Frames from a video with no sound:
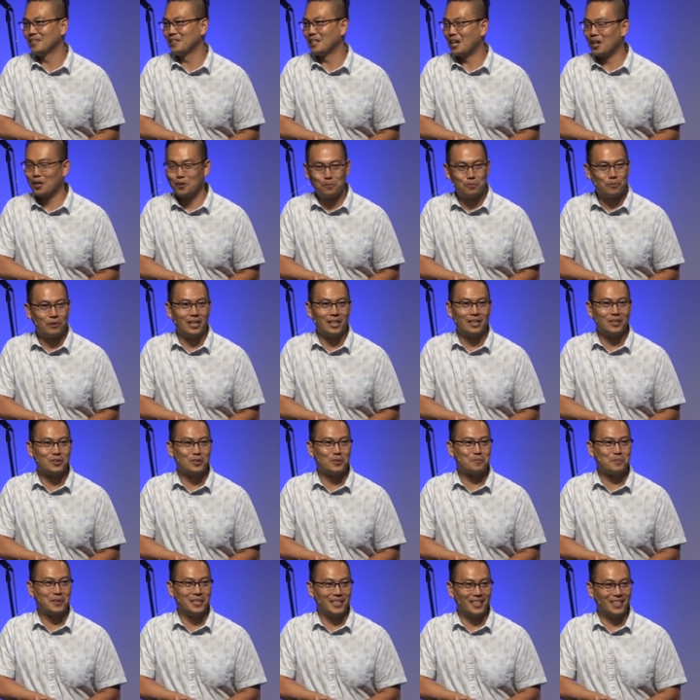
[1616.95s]
our
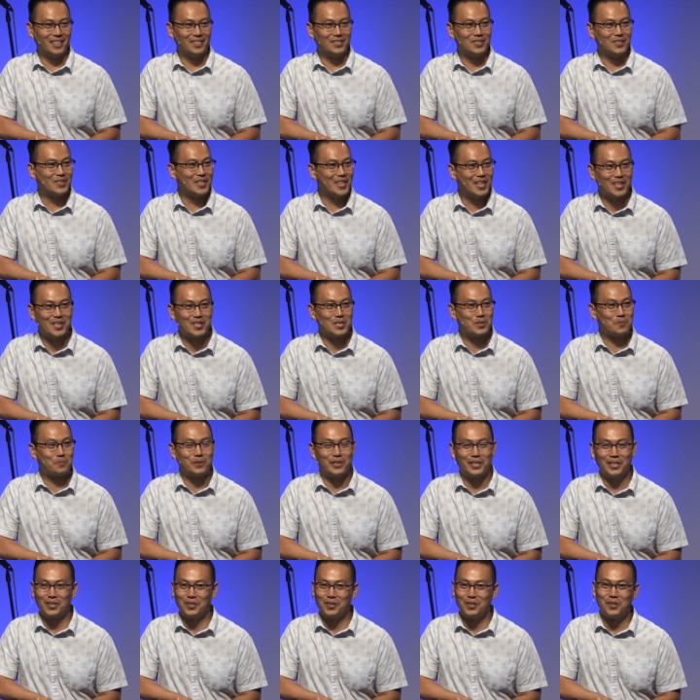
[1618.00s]
bridegroom king, to take his
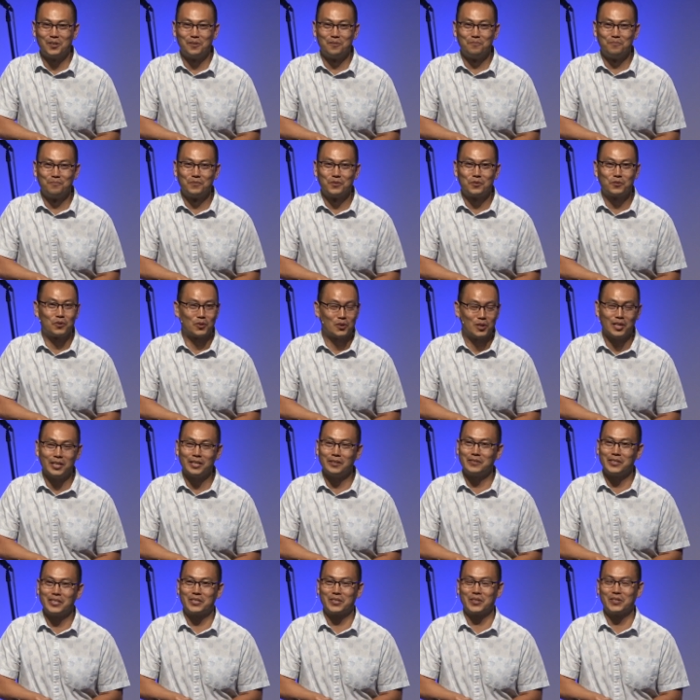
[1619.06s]
bride home for all
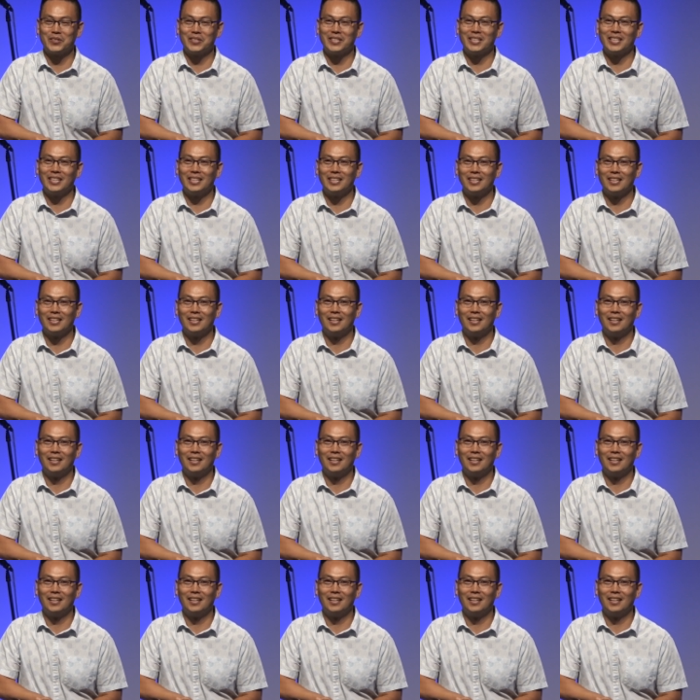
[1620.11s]
of eternity,